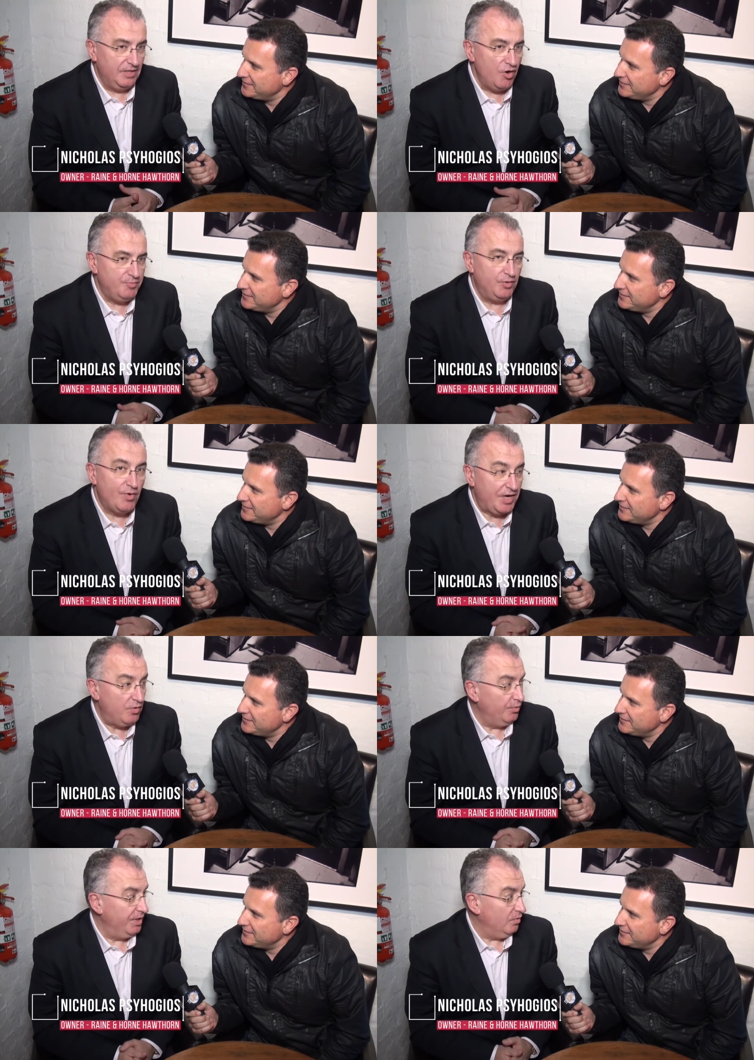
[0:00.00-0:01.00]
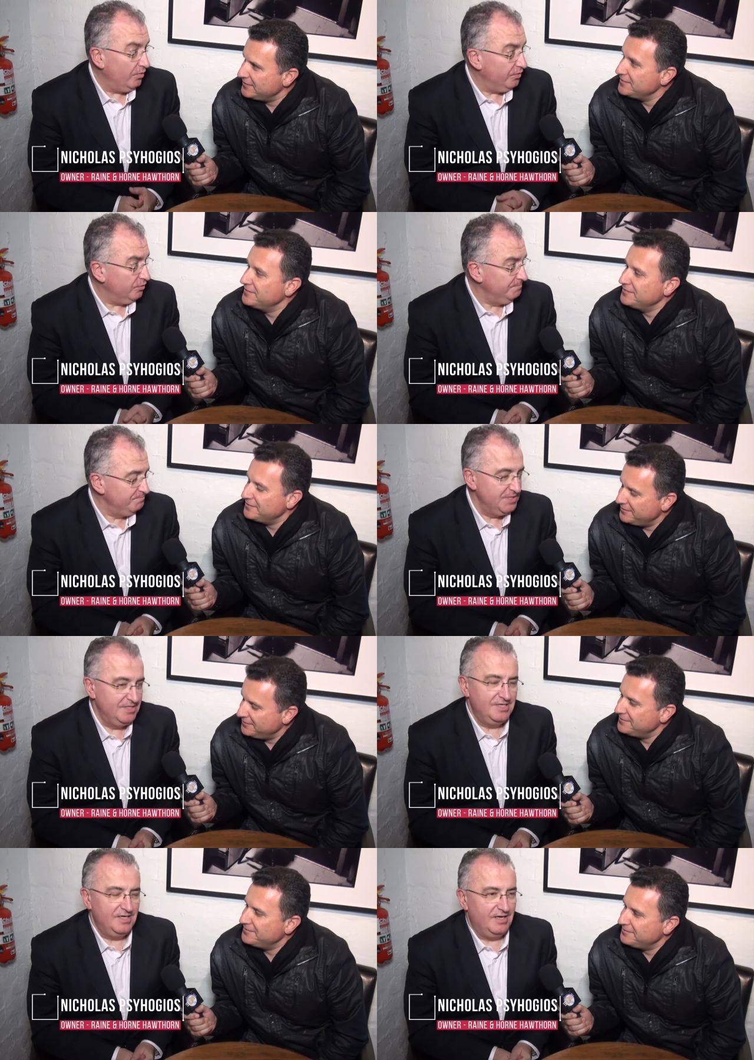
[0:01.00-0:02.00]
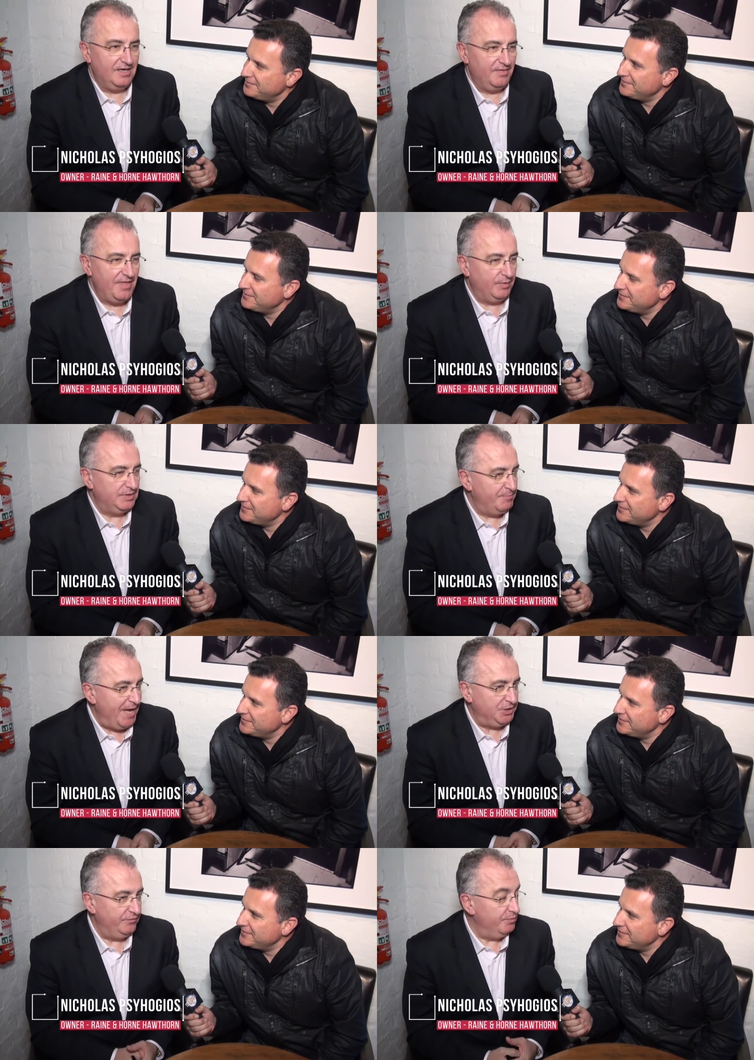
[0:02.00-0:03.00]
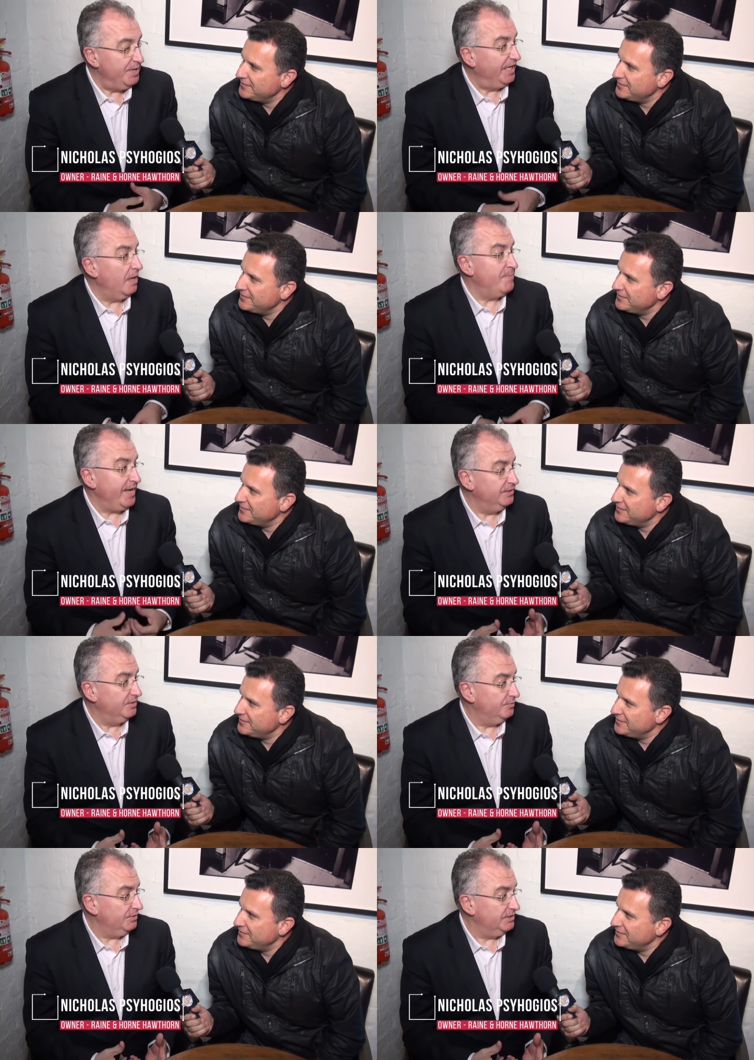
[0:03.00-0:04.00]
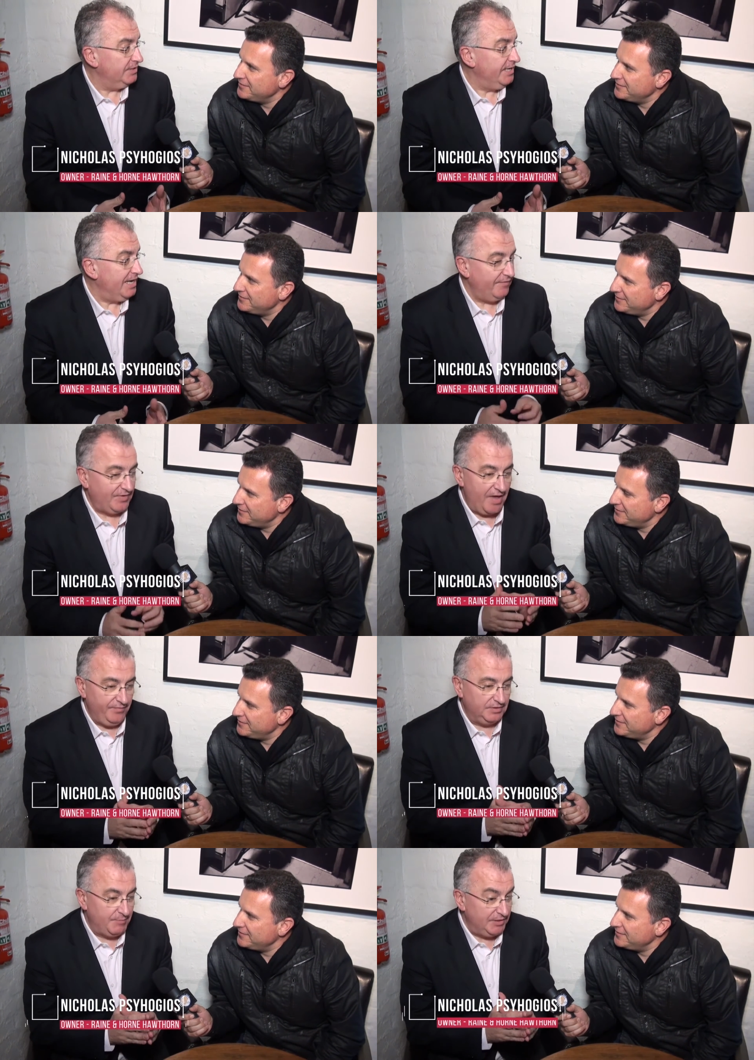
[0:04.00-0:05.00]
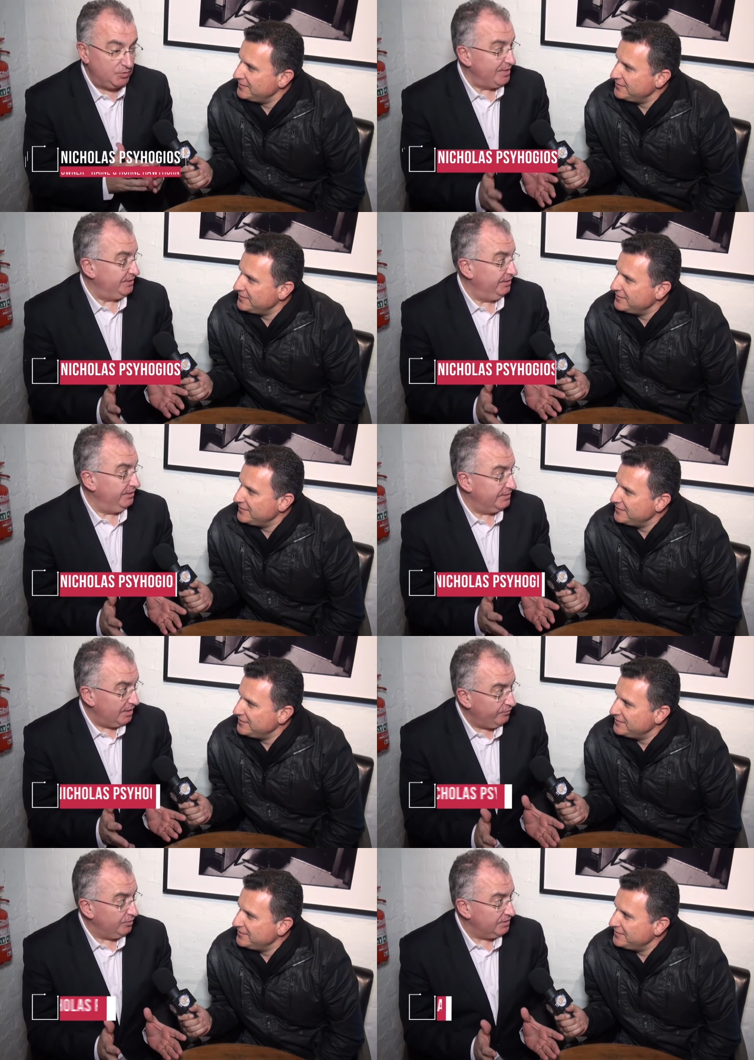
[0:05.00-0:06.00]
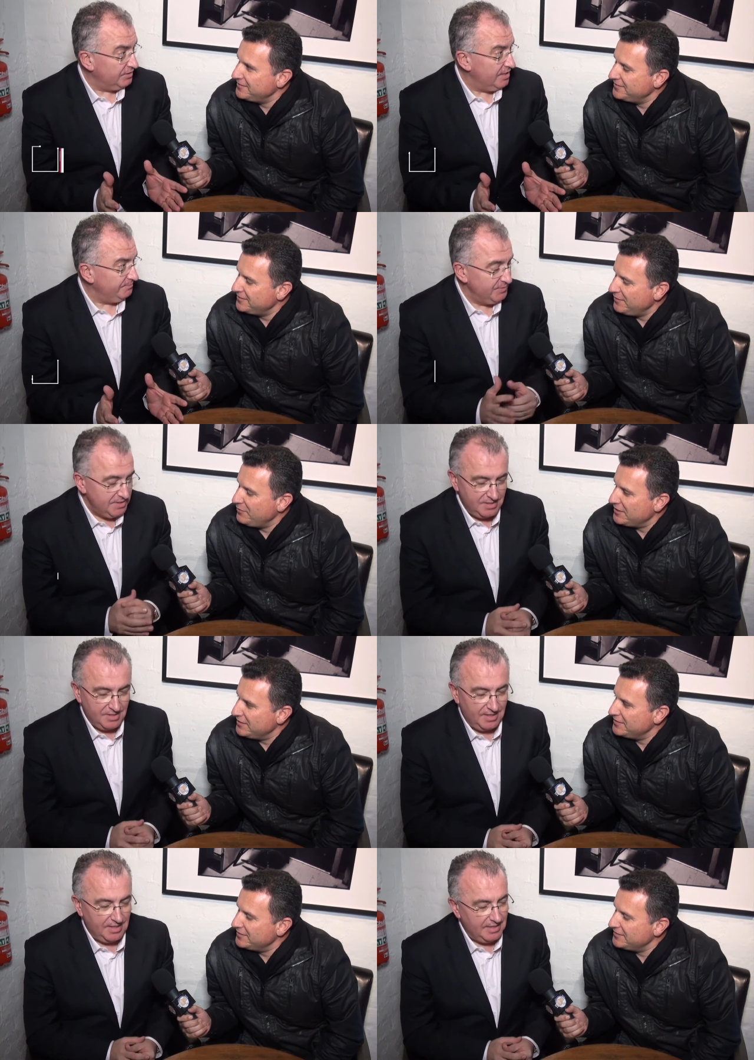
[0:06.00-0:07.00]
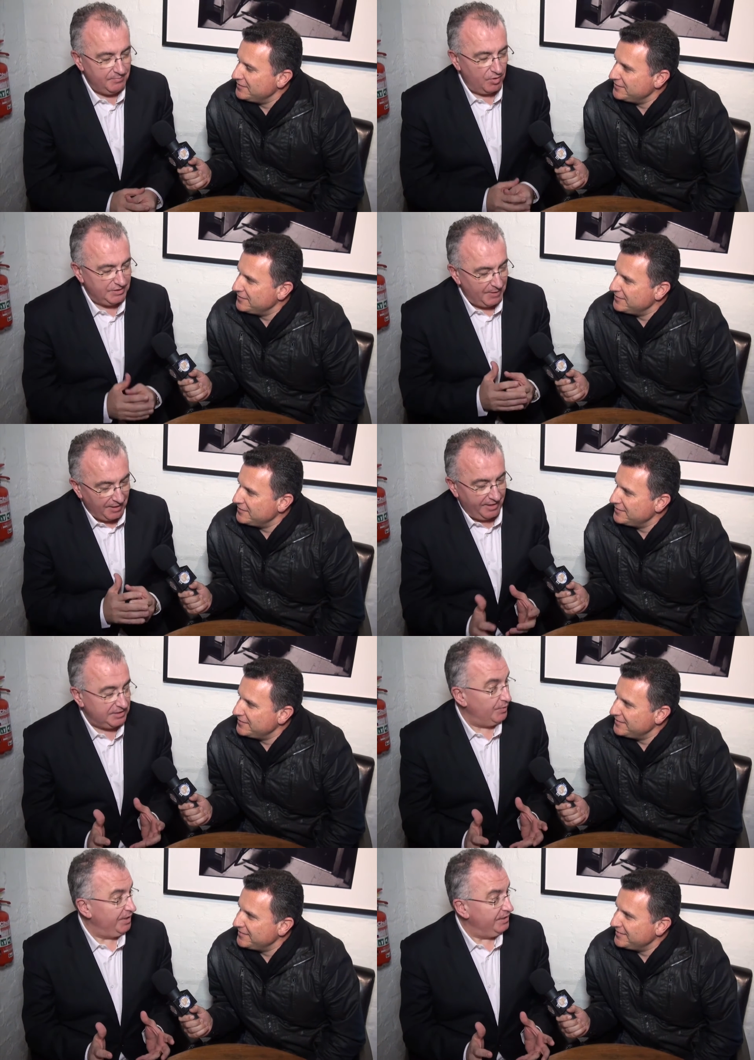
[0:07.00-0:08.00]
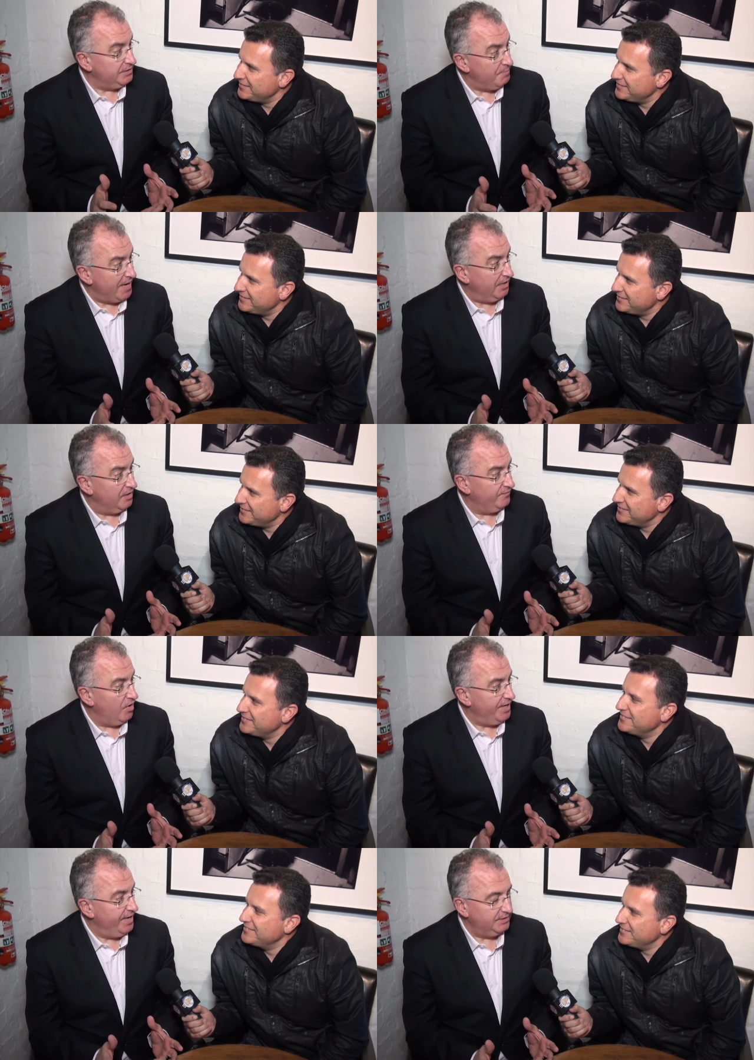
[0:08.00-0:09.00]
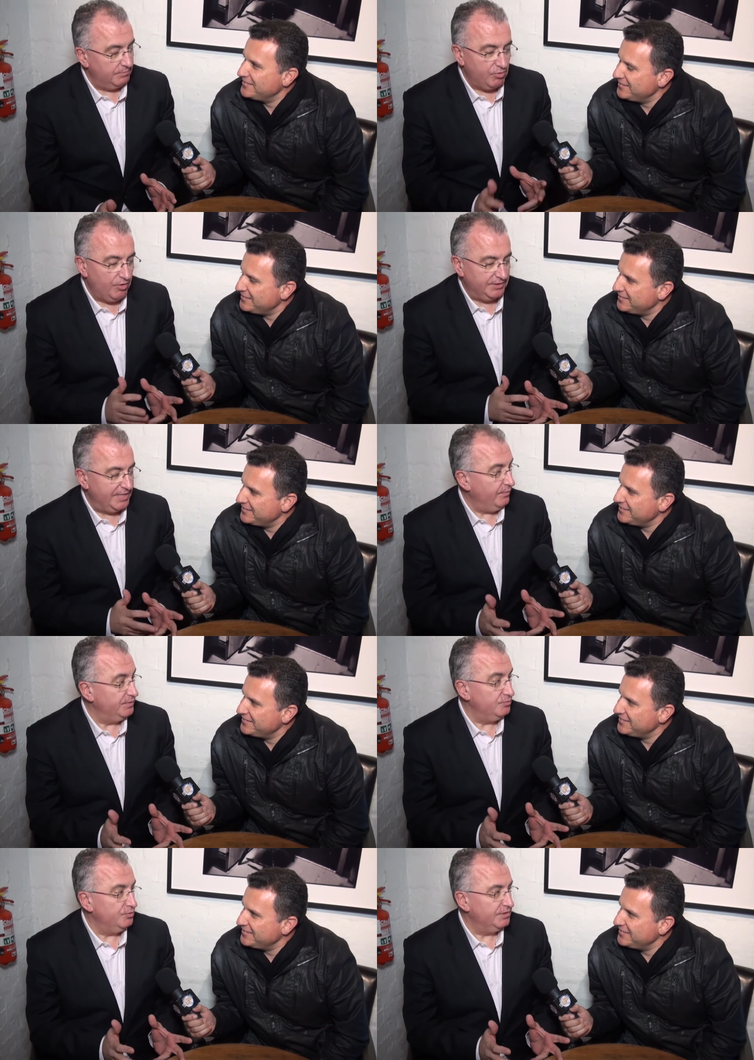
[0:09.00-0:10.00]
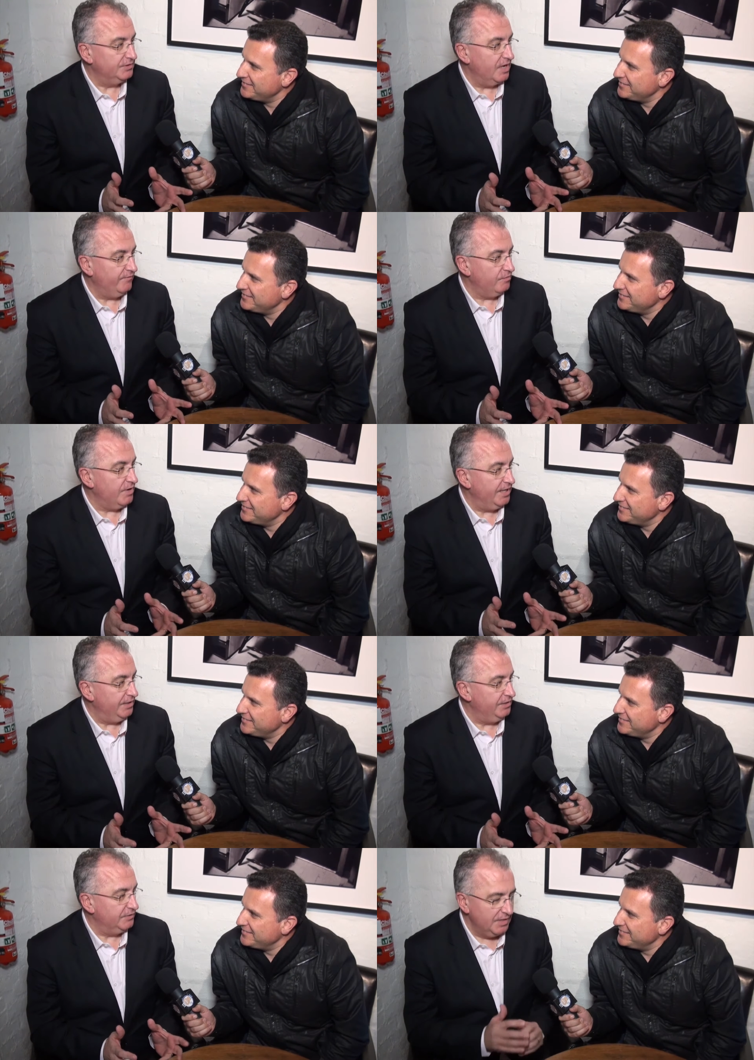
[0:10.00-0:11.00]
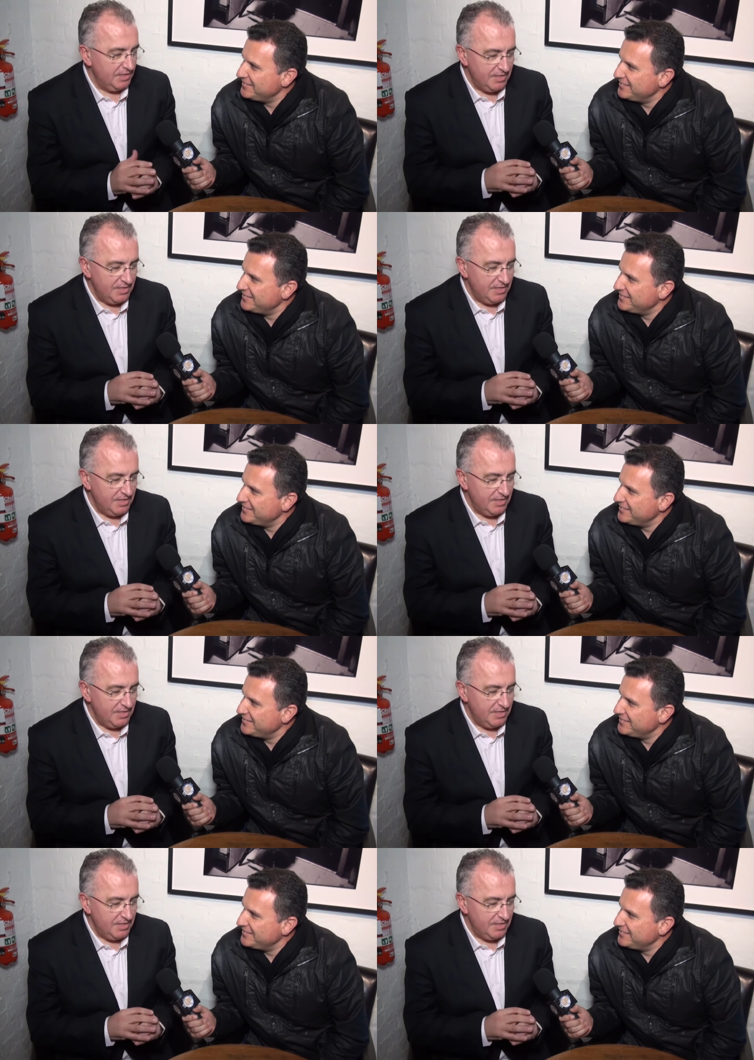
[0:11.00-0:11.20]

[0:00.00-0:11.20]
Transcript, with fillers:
Speaker 1: opened Raine and Horne in Hawthorn. Uh, that was a passion for me to get back into real estate after having spent 20 years out of real estate. Um, I spent the last 20 years in banking and finance, and prior to that was in real estate for eight years.